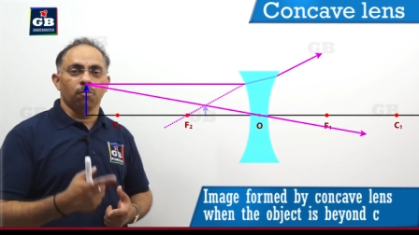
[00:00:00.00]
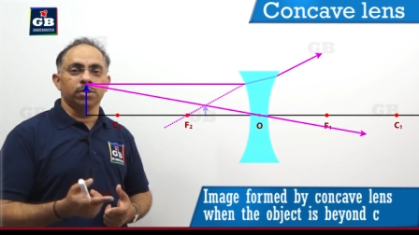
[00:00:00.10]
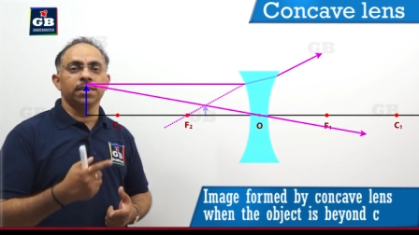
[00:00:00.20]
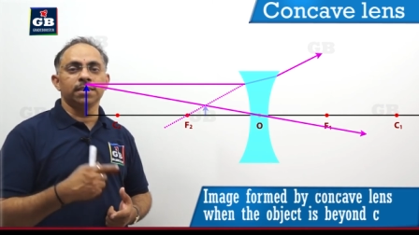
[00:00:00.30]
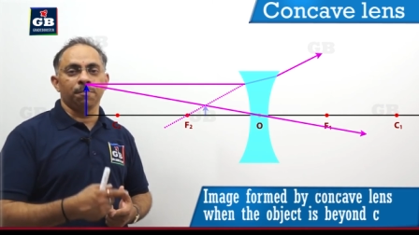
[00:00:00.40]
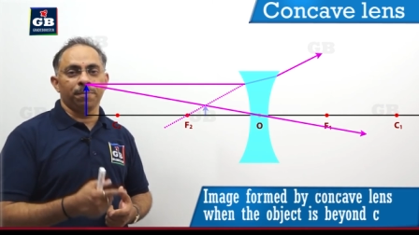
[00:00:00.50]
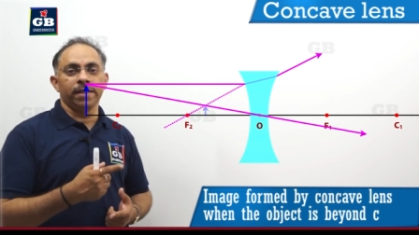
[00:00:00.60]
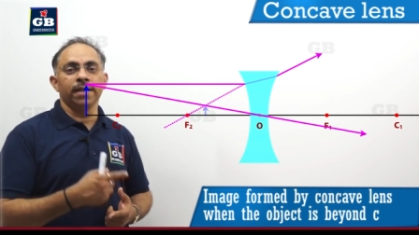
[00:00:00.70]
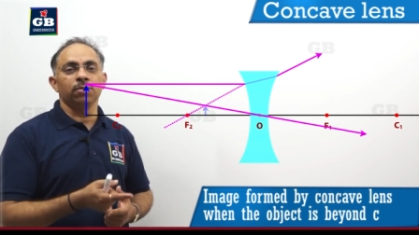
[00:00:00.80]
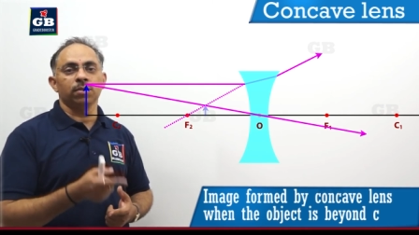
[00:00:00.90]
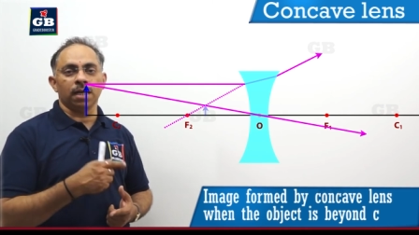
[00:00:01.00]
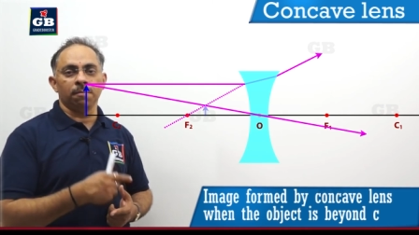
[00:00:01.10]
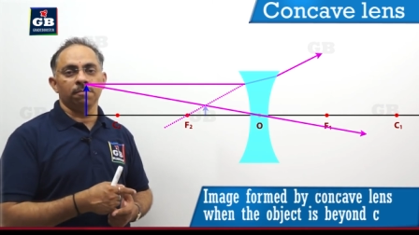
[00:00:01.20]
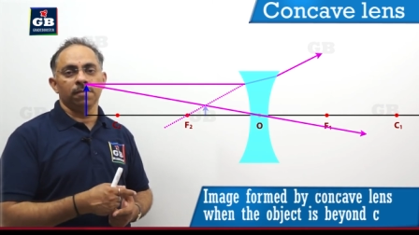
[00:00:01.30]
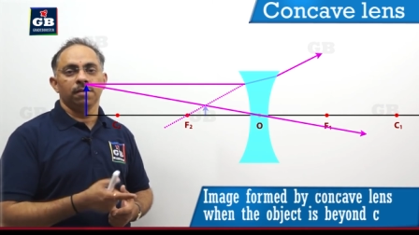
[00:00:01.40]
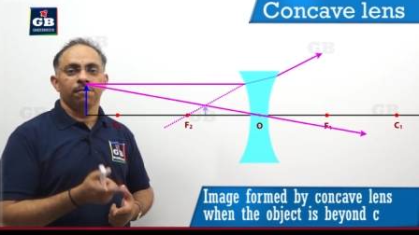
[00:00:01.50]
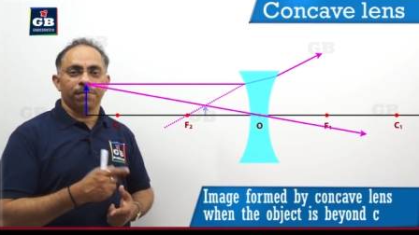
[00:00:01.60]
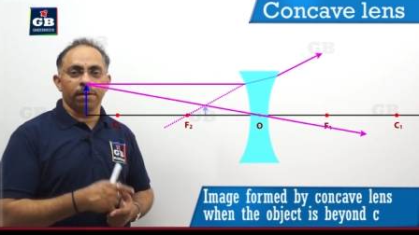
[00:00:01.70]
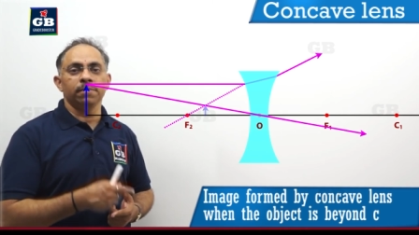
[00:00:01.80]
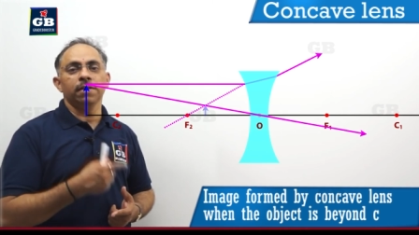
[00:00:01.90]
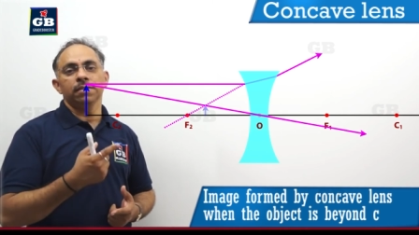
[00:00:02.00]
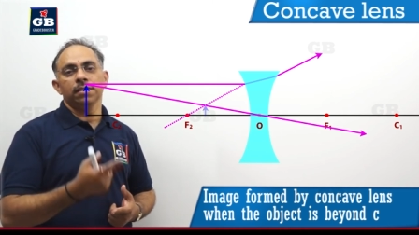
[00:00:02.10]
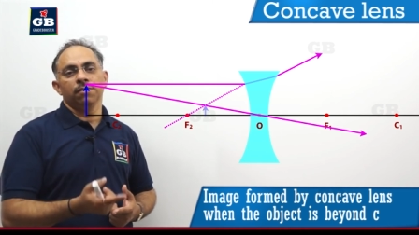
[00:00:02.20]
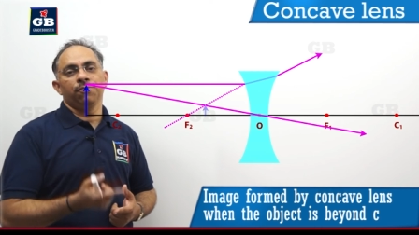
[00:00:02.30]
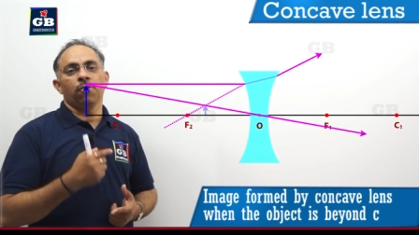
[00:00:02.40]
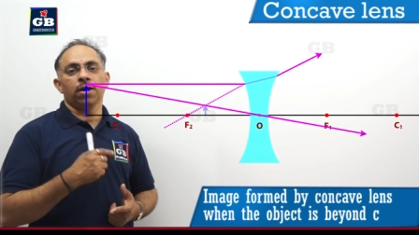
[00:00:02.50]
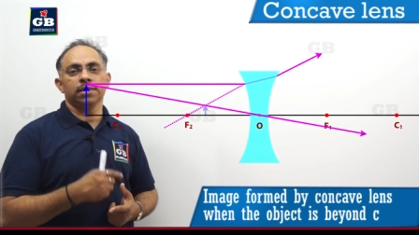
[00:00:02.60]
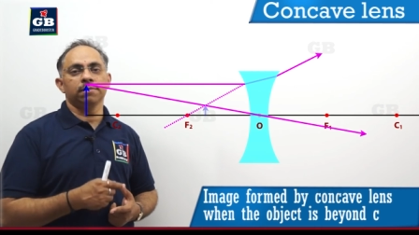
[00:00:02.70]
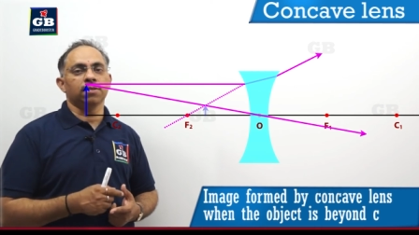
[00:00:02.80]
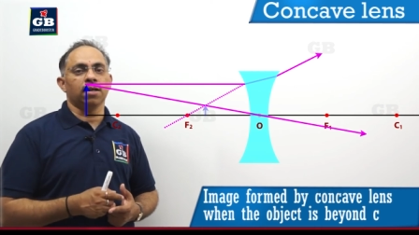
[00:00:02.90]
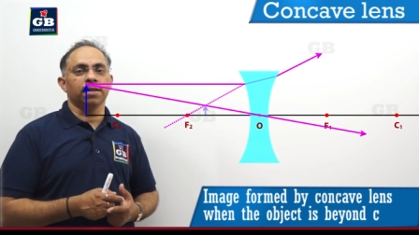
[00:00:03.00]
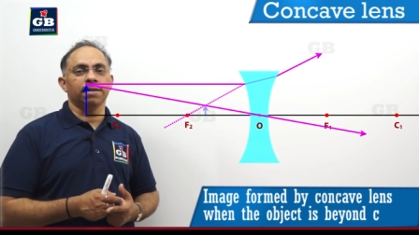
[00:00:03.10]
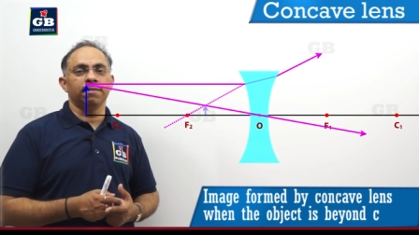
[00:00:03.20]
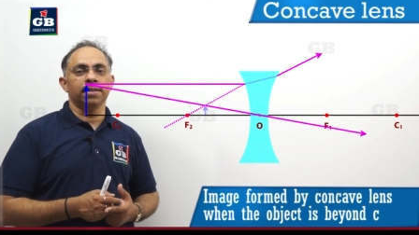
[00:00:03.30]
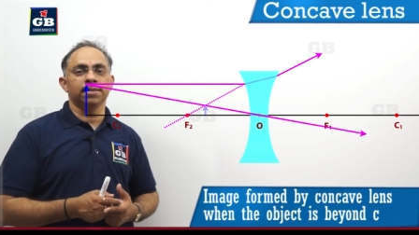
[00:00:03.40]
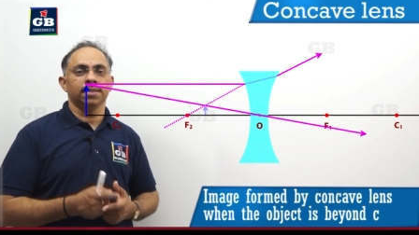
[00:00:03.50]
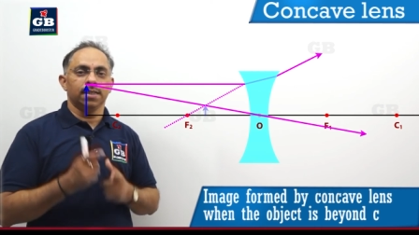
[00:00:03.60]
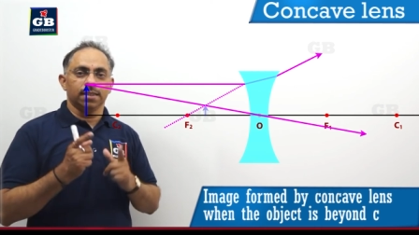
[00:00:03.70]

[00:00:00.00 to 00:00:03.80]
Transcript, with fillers: which is appearing to come from the focus of the concave lens.